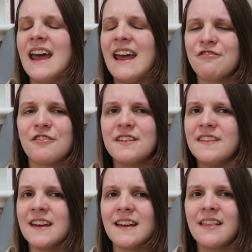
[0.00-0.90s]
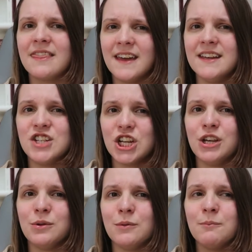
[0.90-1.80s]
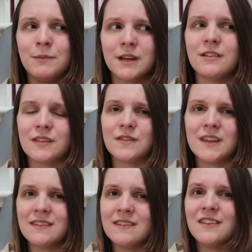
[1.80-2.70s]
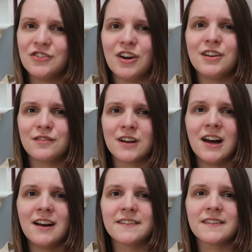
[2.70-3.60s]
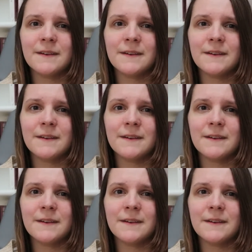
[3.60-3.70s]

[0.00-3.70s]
everything they do because of this shard of glass.